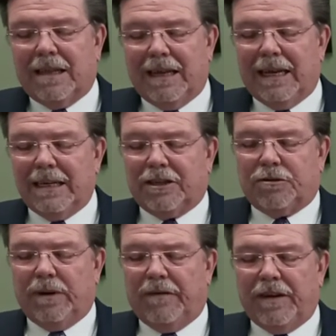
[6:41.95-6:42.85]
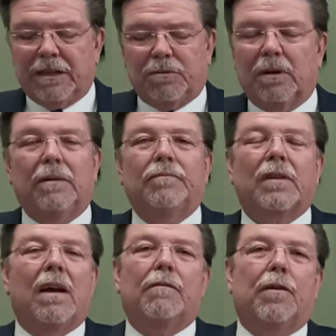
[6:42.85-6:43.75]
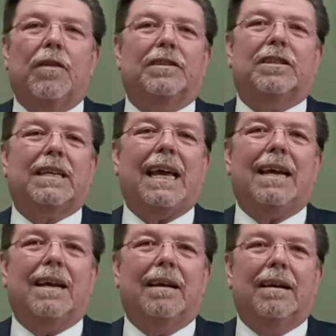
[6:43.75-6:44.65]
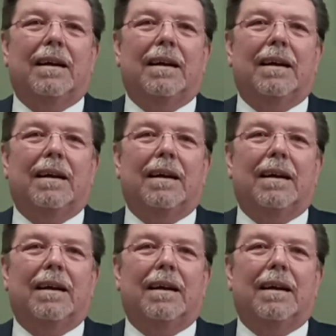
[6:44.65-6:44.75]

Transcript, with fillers: the history of Israel for the sake